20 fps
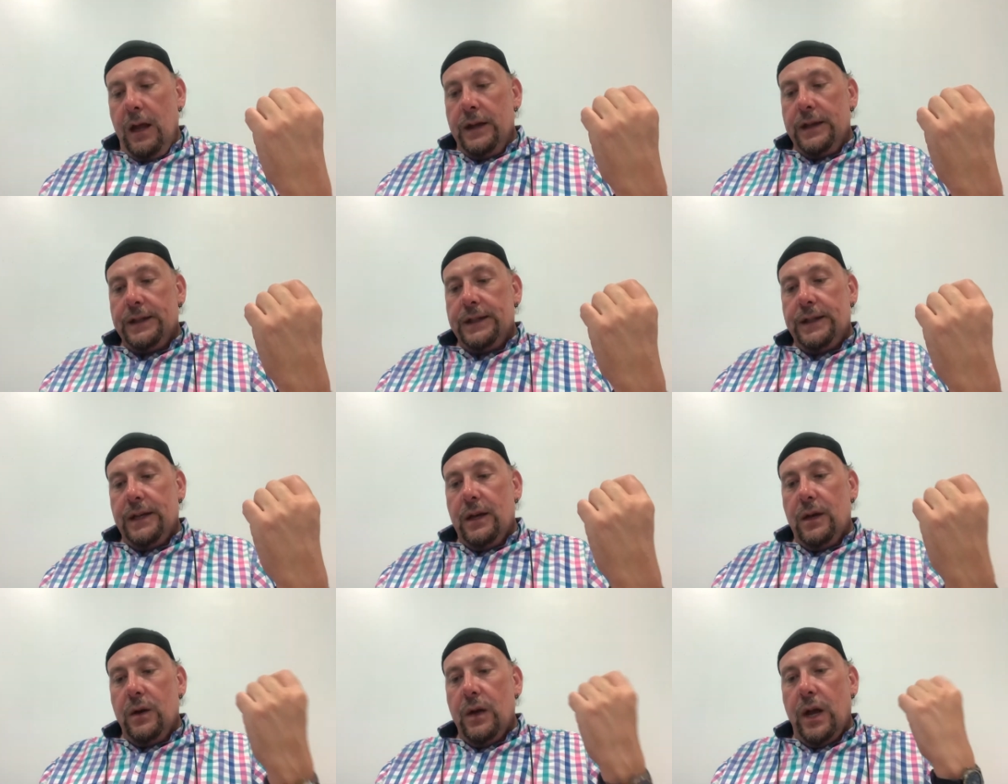
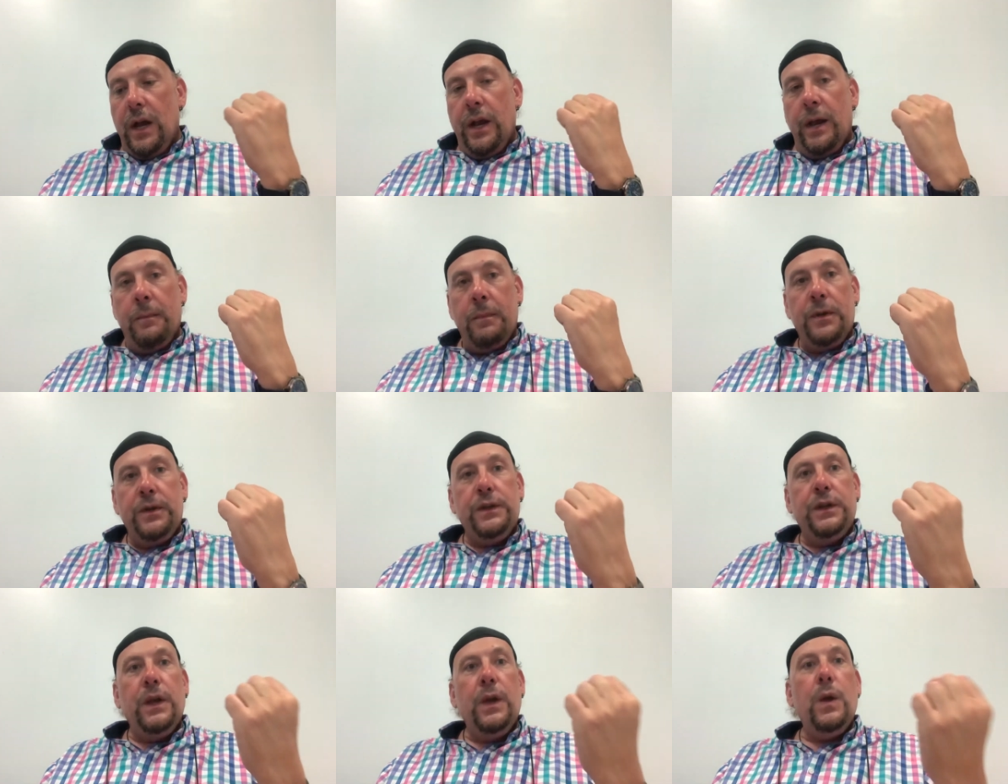So and
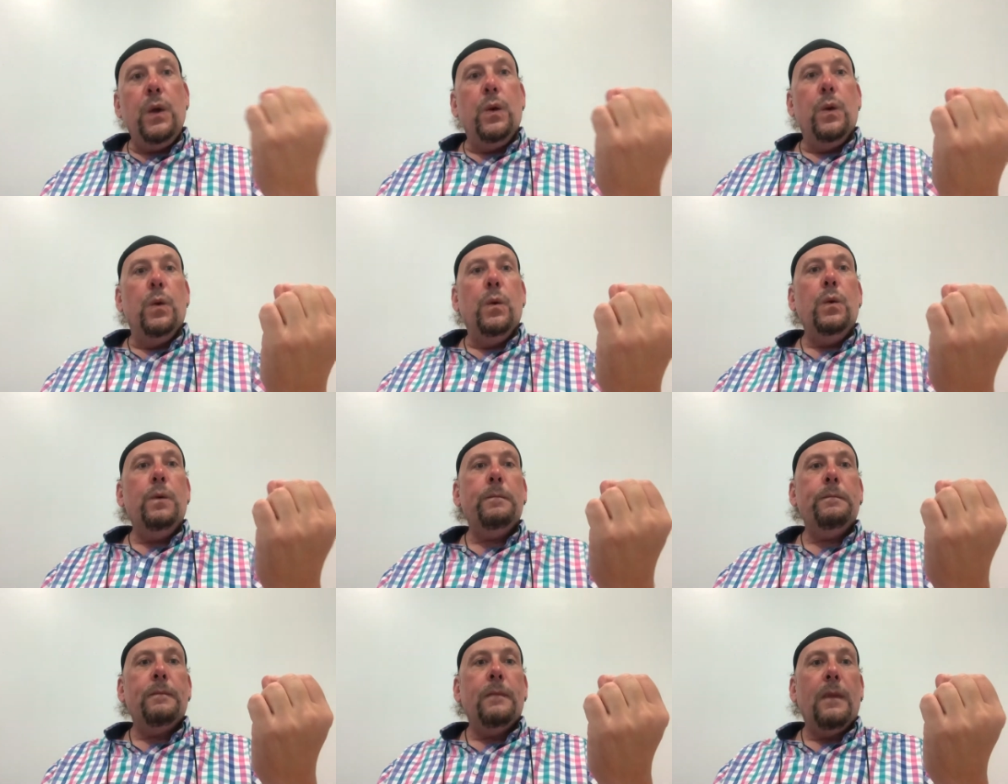number
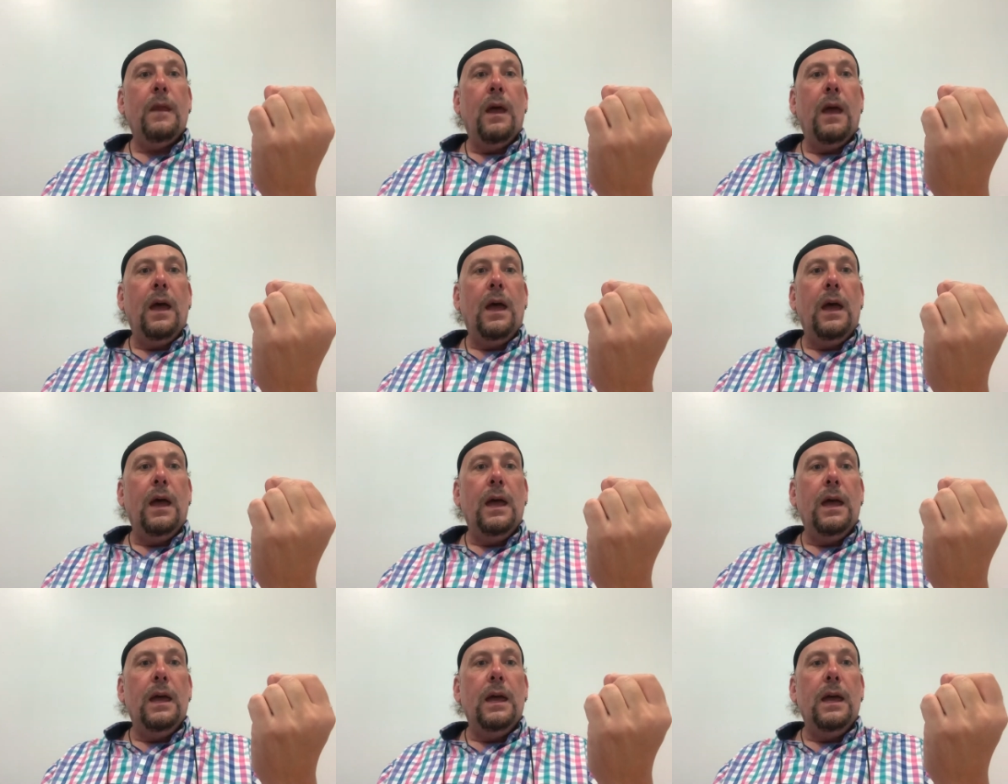two.
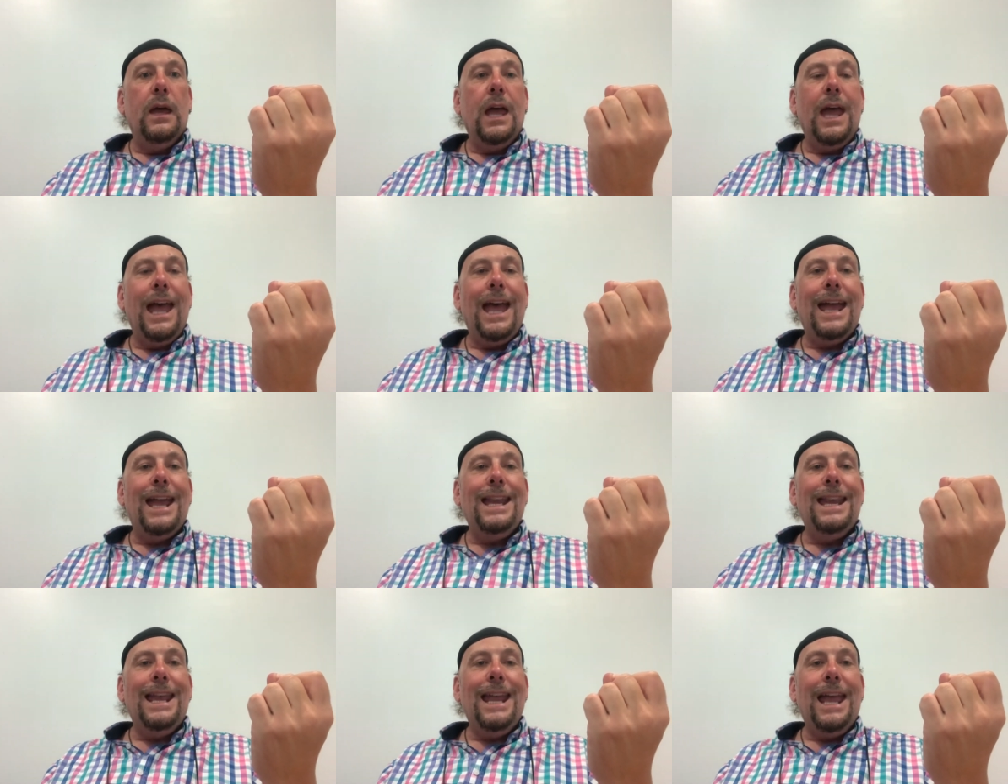
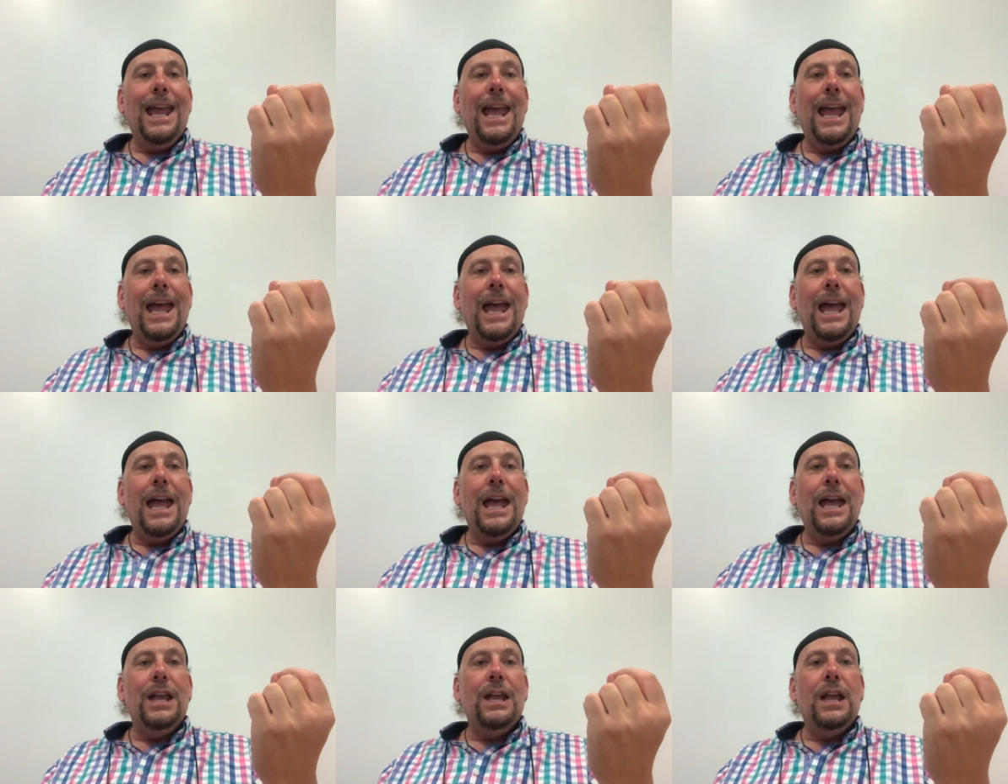
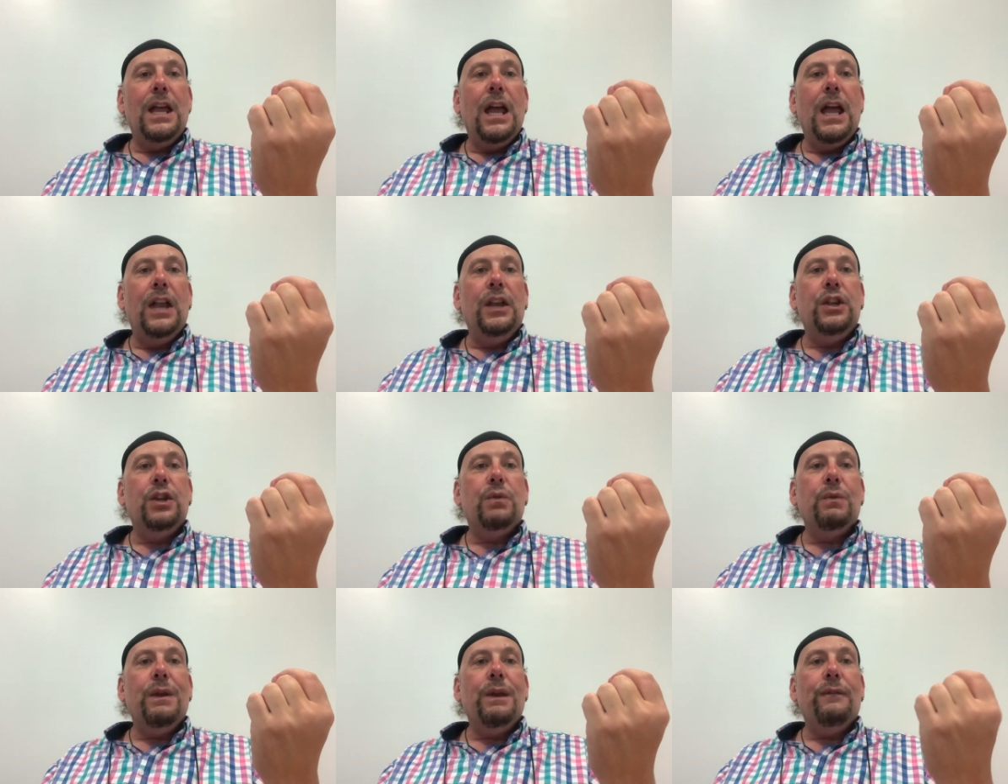A
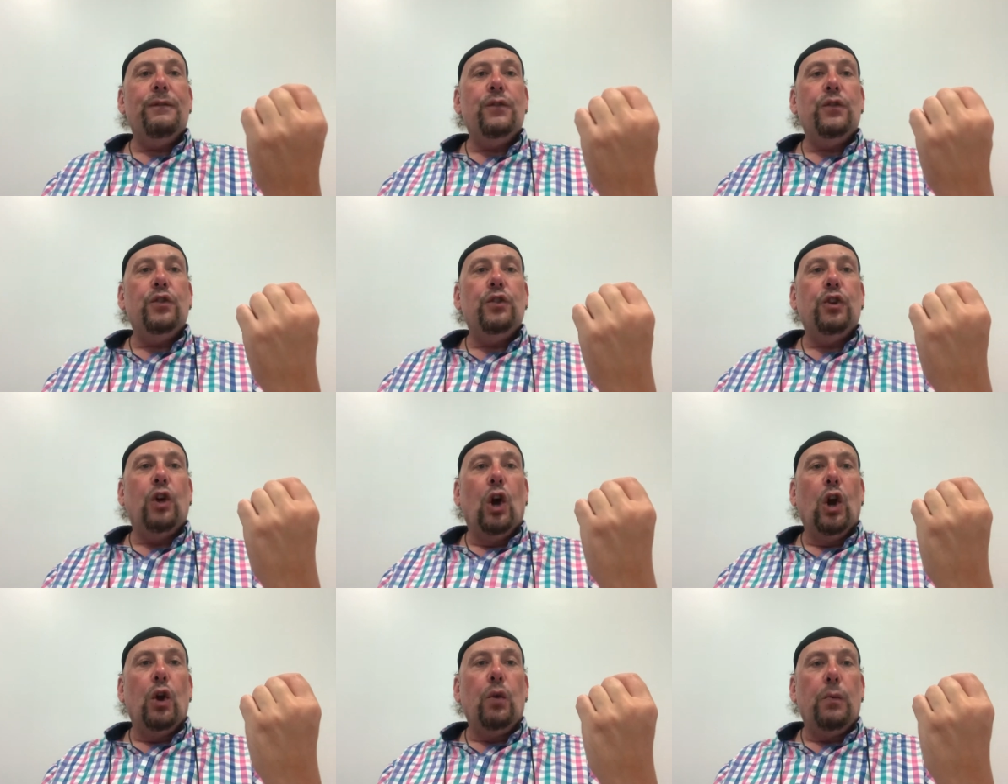degree of
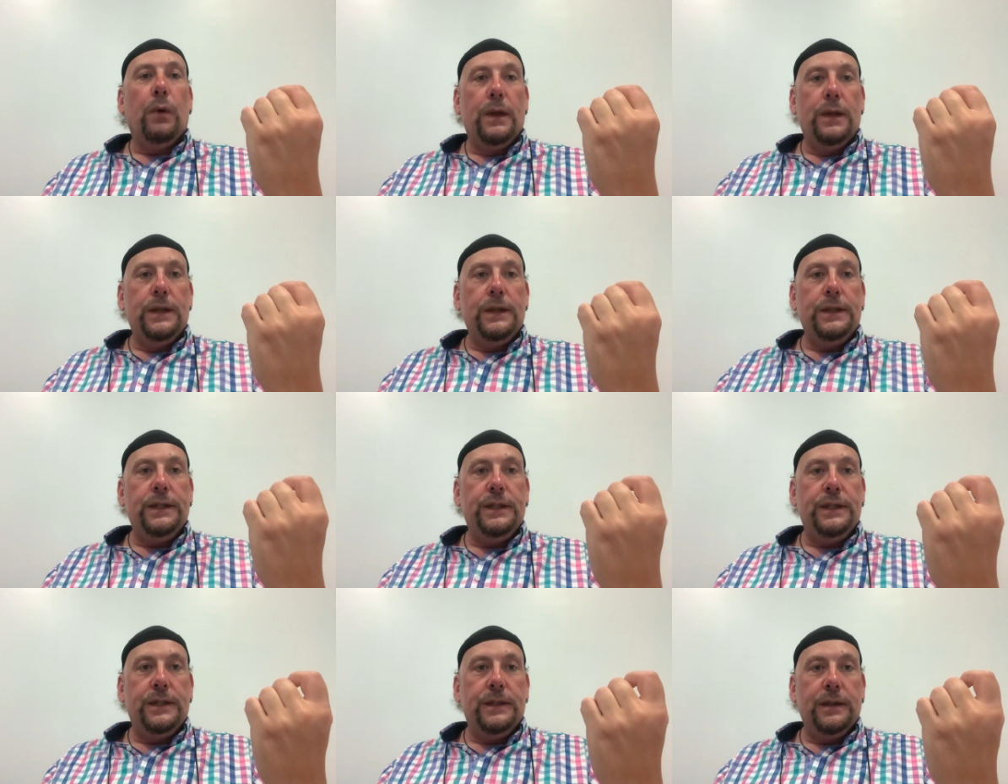
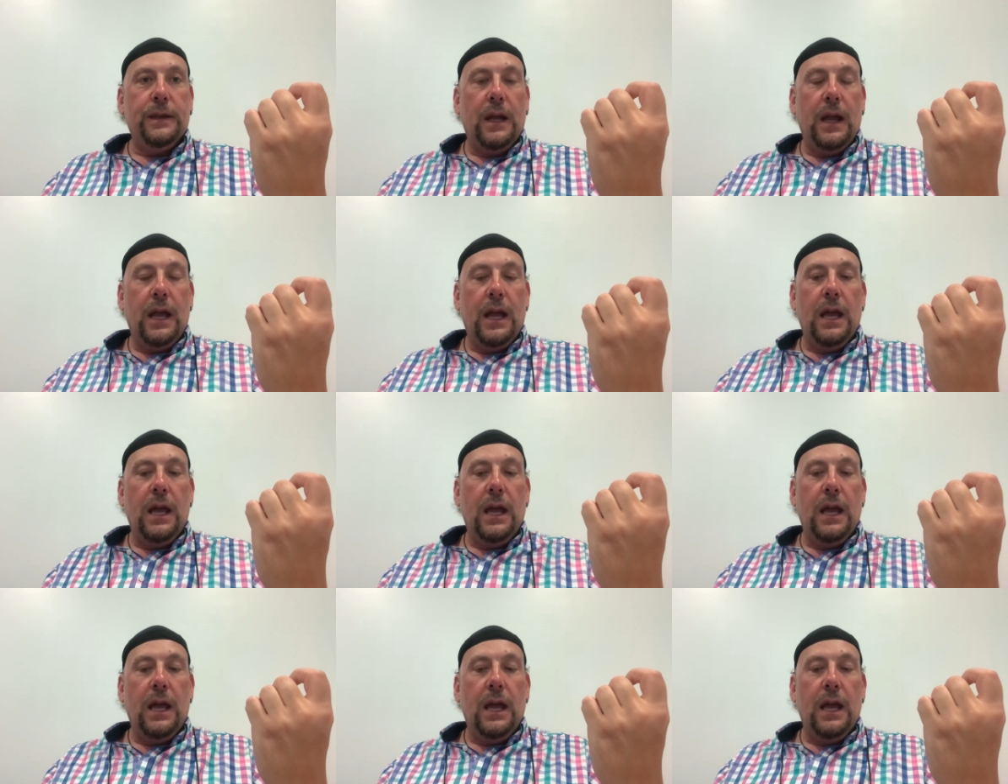tolerance,